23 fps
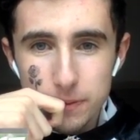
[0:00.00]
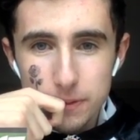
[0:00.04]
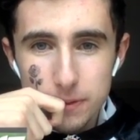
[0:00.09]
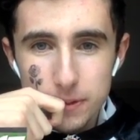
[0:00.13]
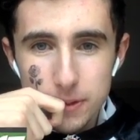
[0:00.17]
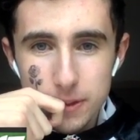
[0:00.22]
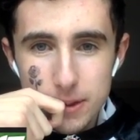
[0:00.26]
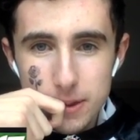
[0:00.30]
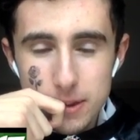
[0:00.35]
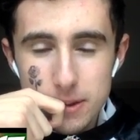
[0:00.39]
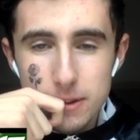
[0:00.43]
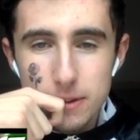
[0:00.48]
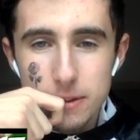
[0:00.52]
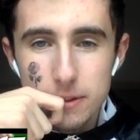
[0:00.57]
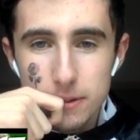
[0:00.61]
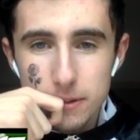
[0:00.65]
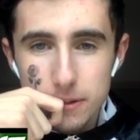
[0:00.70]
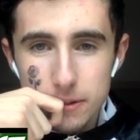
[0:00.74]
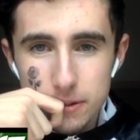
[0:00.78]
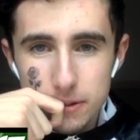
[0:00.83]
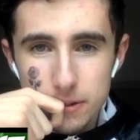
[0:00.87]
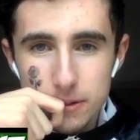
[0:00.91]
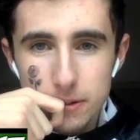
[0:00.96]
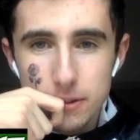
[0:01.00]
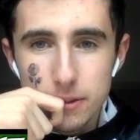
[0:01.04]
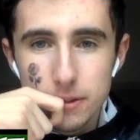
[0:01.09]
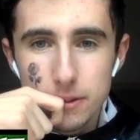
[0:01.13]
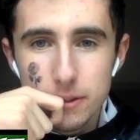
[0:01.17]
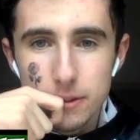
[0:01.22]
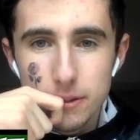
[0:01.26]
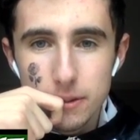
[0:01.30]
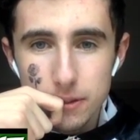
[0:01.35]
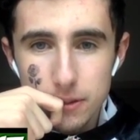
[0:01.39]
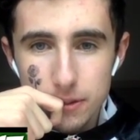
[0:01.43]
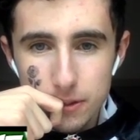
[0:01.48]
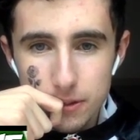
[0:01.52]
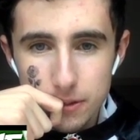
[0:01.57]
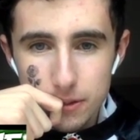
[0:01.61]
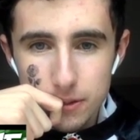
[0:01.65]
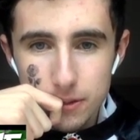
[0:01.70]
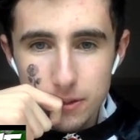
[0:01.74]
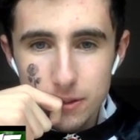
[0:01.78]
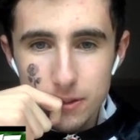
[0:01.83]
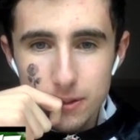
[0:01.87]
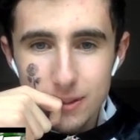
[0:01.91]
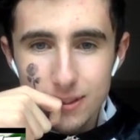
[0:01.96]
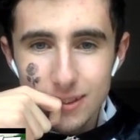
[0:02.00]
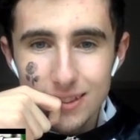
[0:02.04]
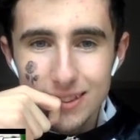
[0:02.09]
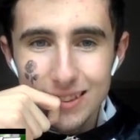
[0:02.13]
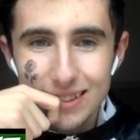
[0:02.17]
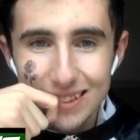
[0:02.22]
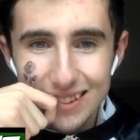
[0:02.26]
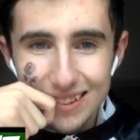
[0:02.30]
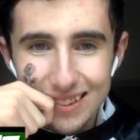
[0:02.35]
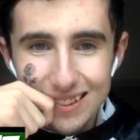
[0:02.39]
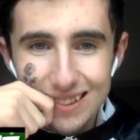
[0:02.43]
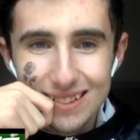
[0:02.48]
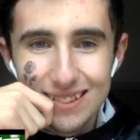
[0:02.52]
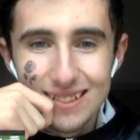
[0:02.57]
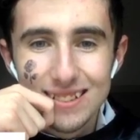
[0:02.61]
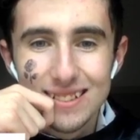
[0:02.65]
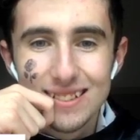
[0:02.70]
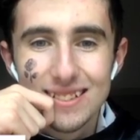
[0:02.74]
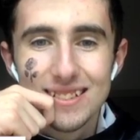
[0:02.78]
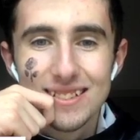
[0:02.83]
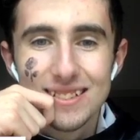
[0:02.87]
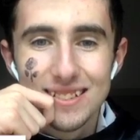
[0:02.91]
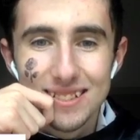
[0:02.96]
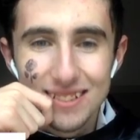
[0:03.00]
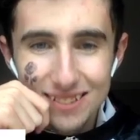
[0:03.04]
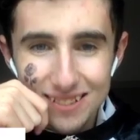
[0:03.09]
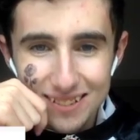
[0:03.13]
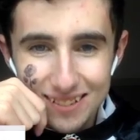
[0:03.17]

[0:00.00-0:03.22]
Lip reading: (no one is talking)